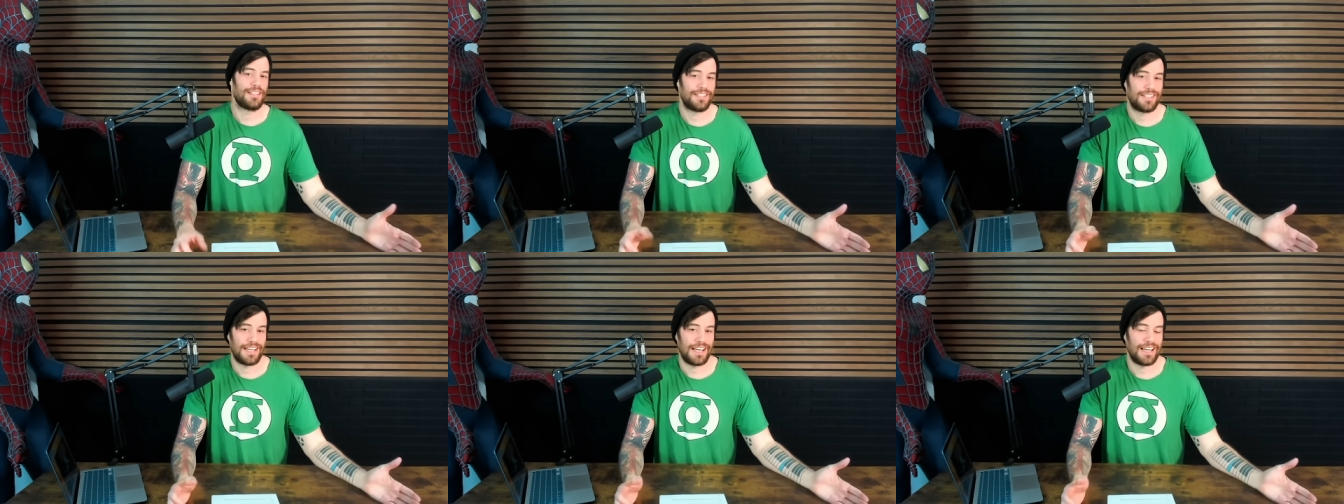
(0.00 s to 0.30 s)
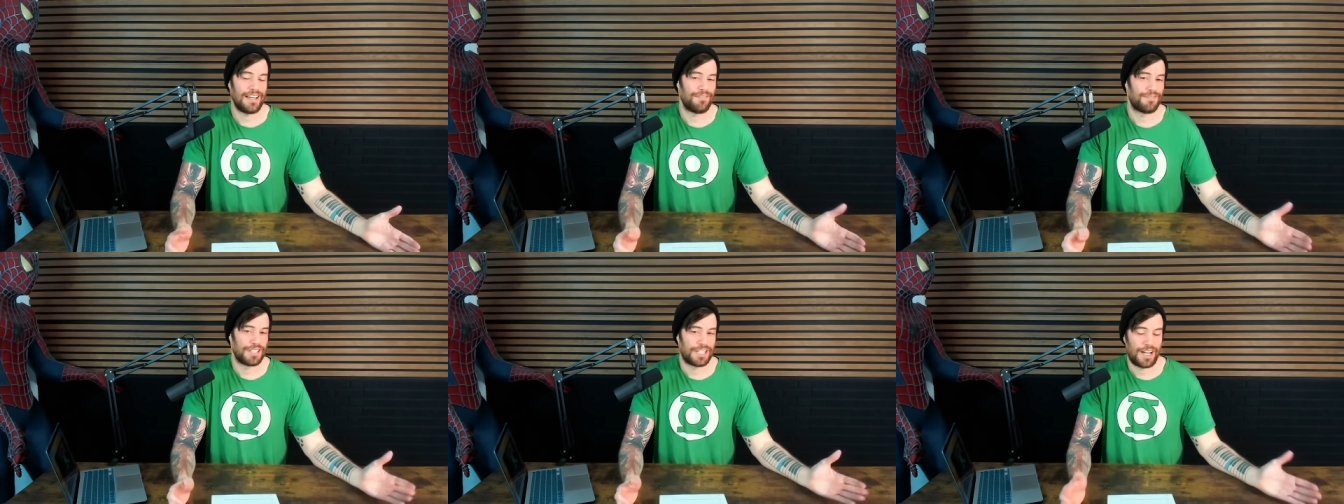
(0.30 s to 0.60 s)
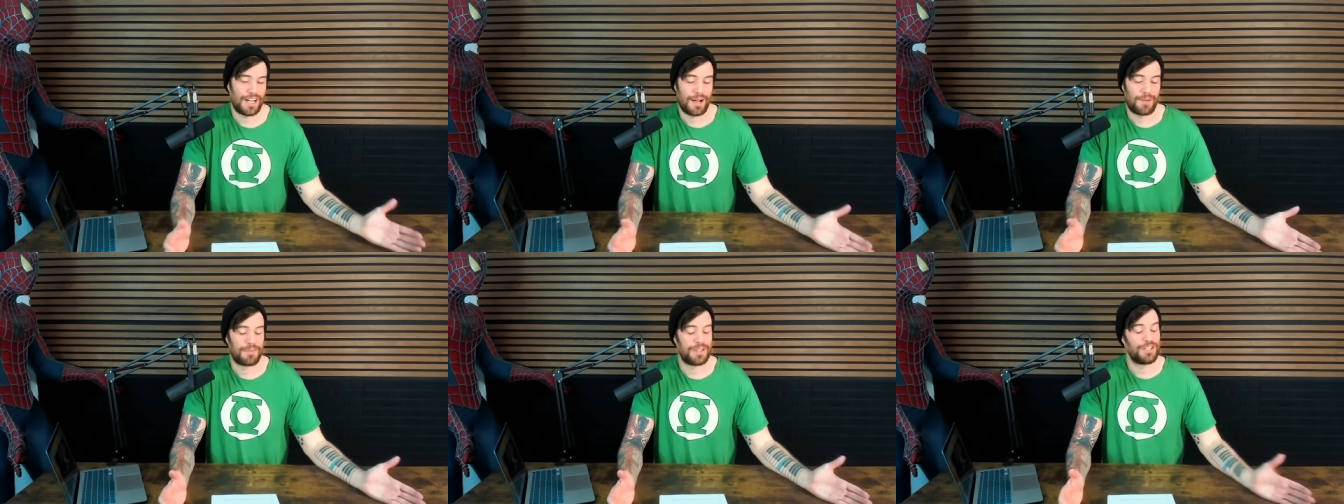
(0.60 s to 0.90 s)
Dave to
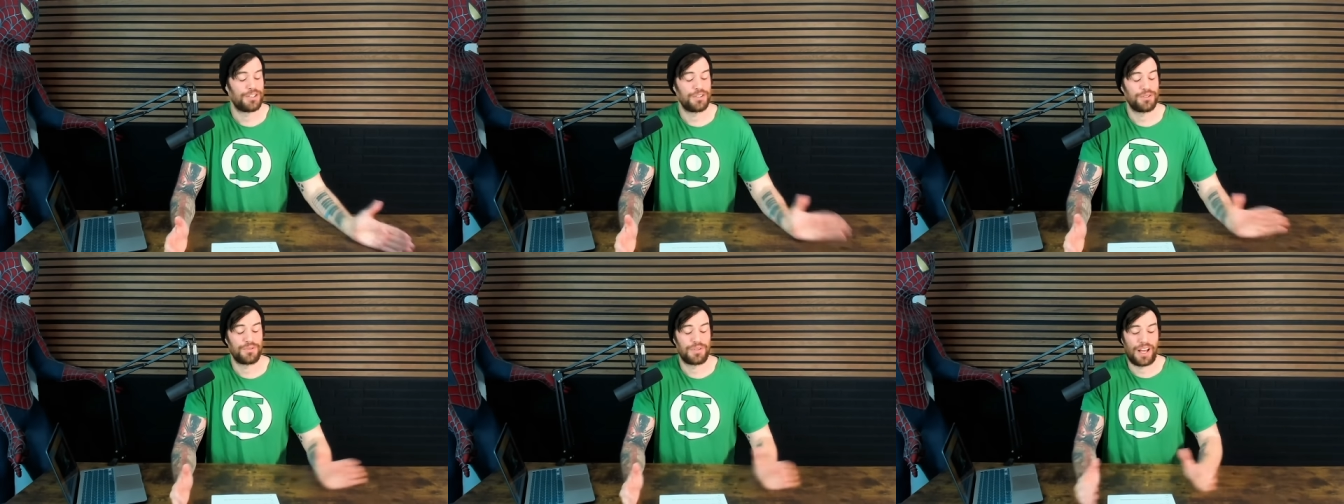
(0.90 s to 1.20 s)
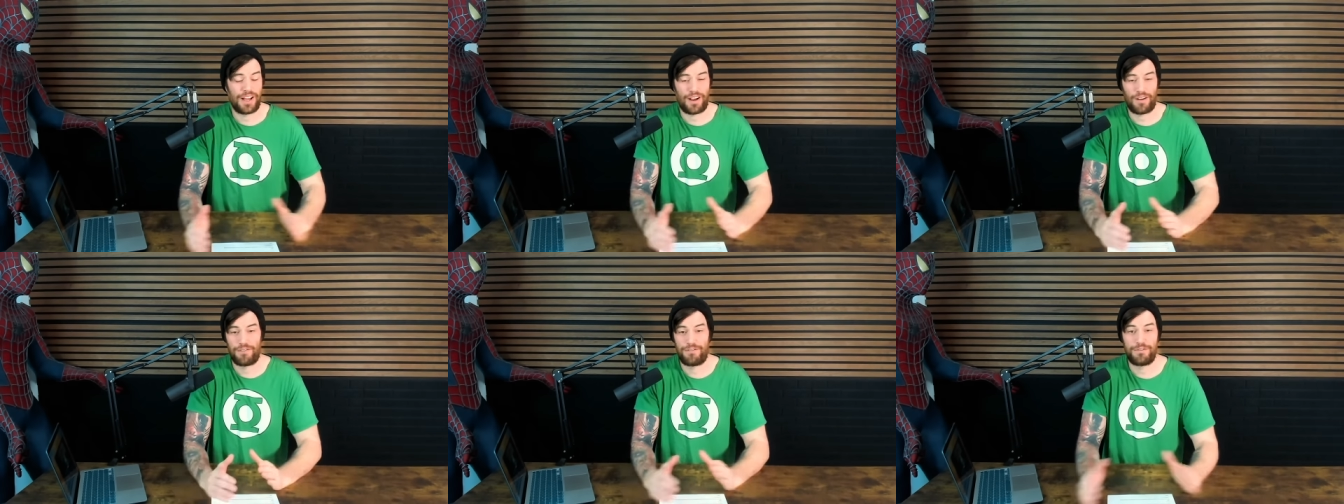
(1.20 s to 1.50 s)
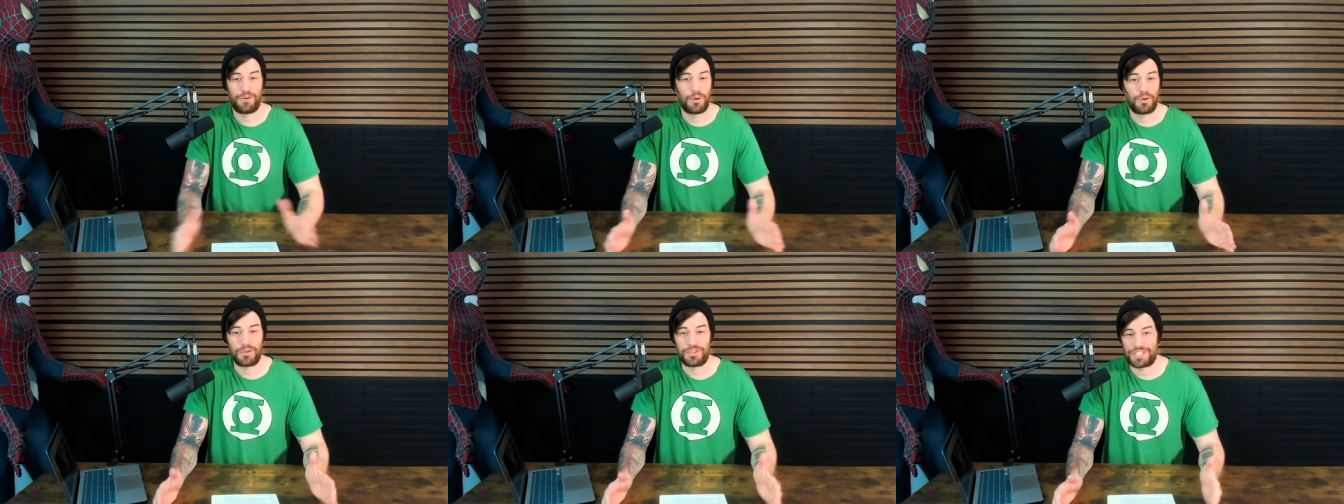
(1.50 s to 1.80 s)
come and do like a
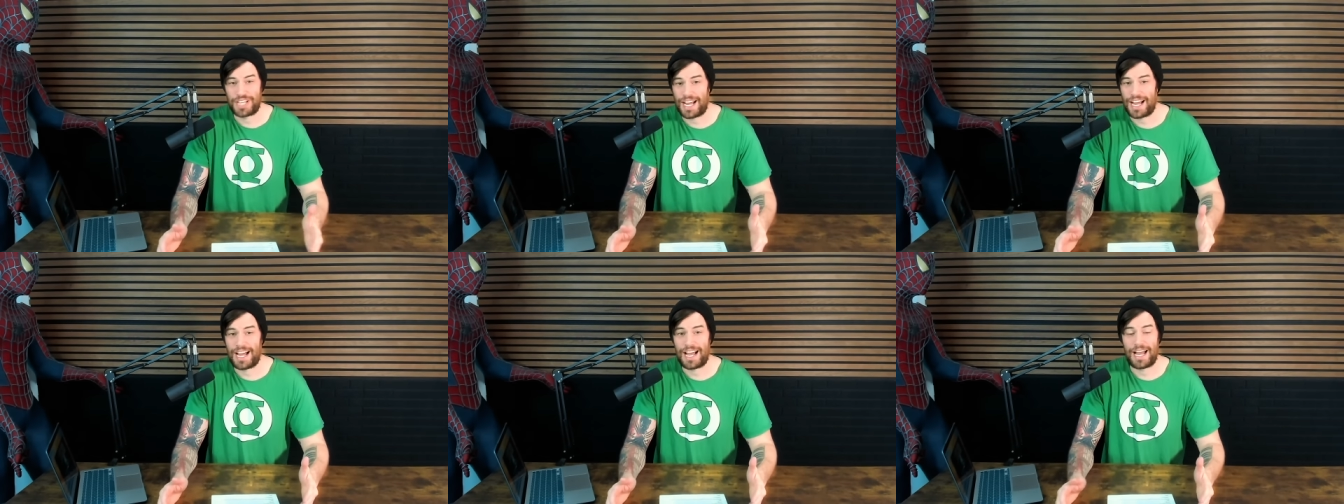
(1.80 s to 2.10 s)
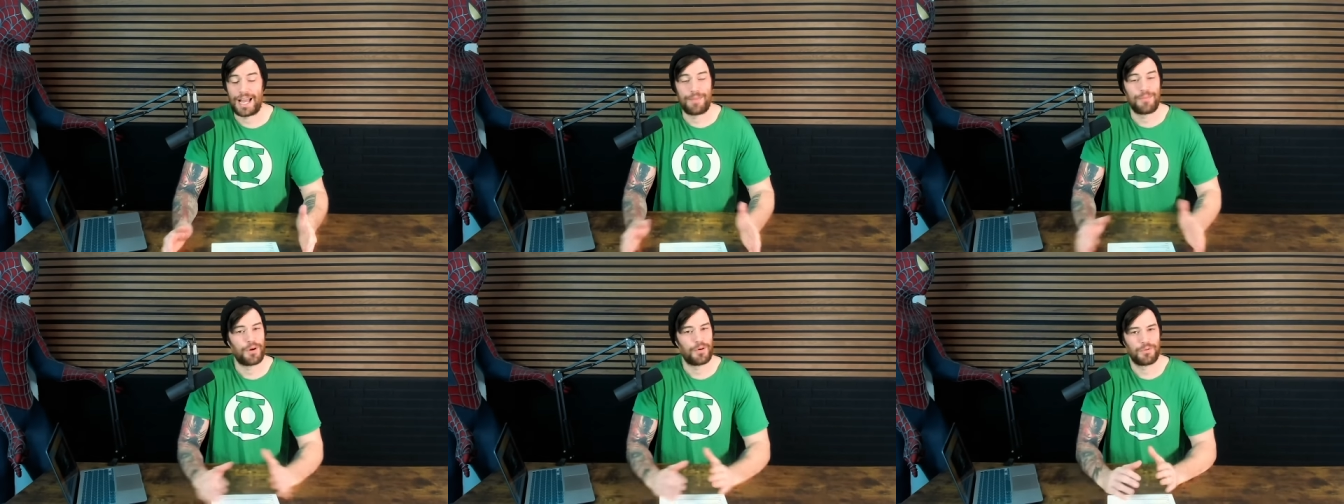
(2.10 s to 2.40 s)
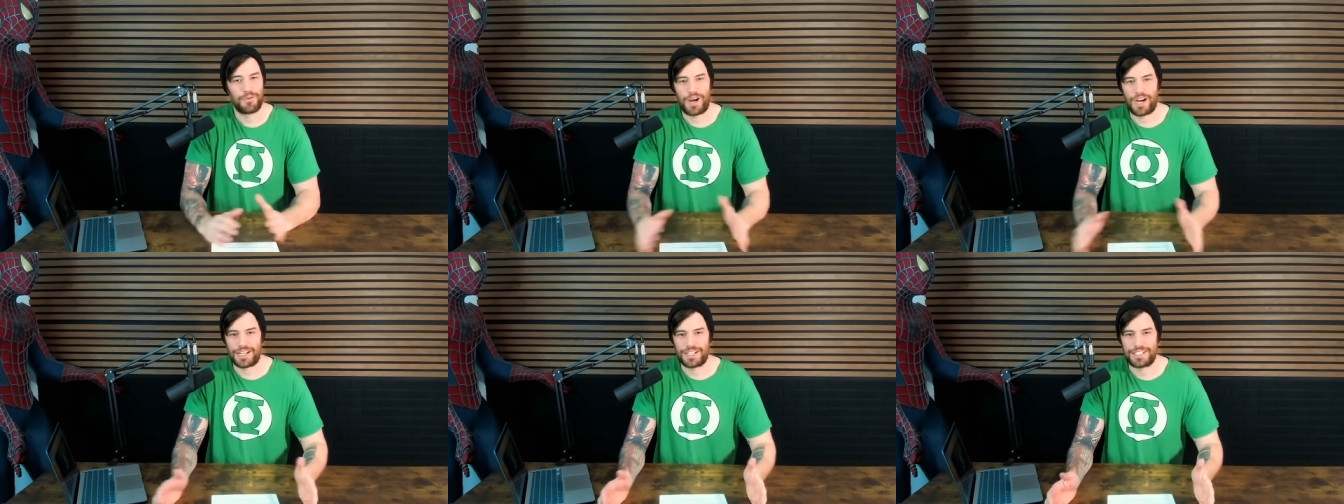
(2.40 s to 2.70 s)
full time
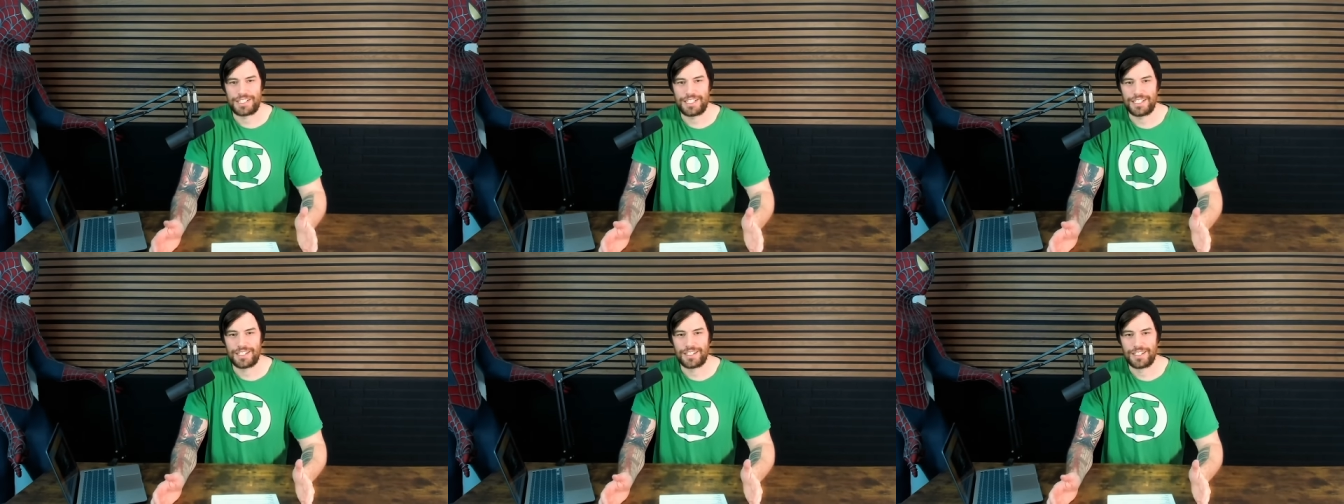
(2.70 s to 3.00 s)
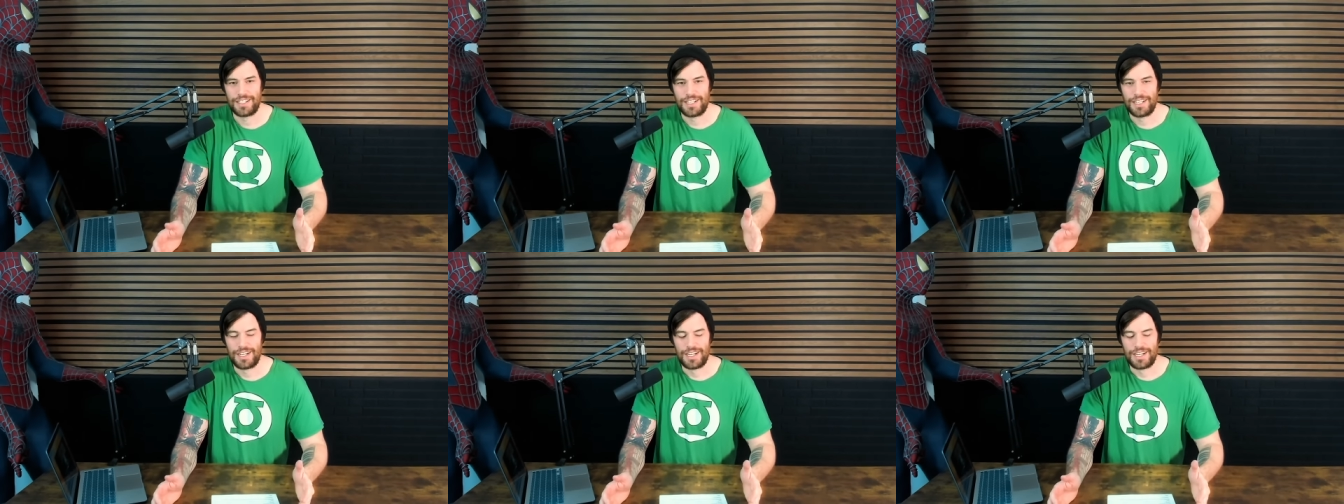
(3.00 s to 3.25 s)
Rocketeer.